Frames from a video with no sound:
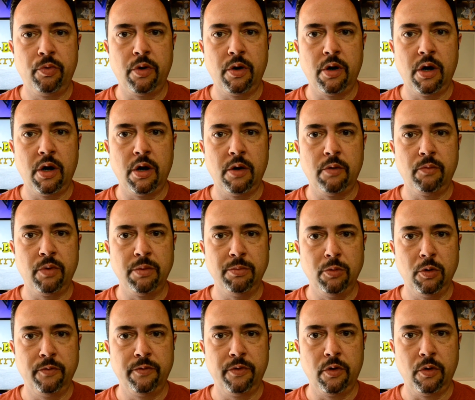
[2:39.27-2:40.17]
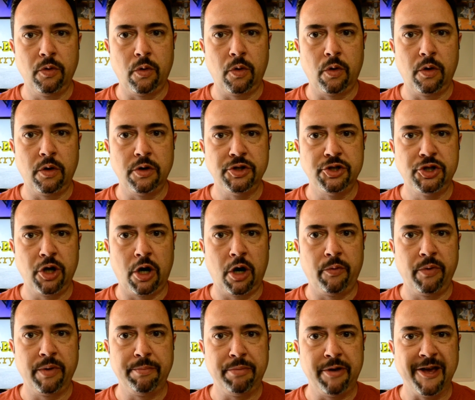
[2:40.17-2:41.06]
removal or jar
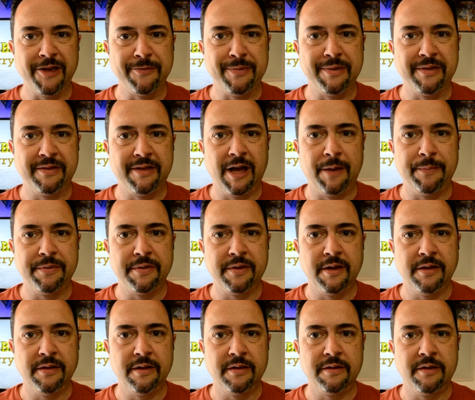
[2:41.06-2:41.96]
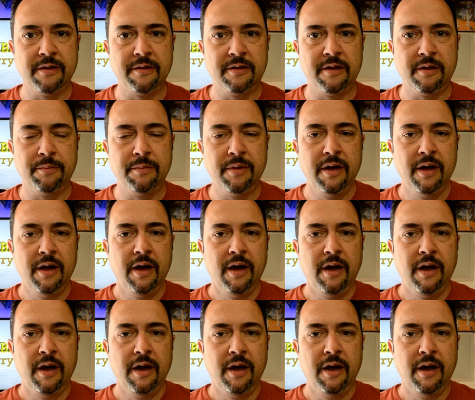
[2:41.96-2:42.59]
replacement steps in the system.